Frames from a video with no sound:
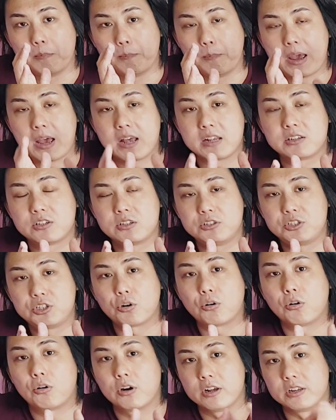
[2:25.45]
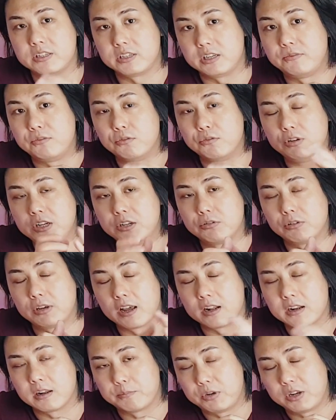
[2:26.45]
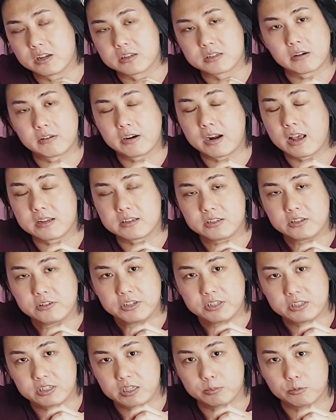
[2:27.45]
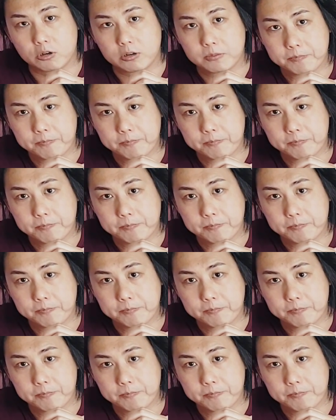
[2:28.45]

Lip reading: best choice if you need to get a PSR-S series keyboard.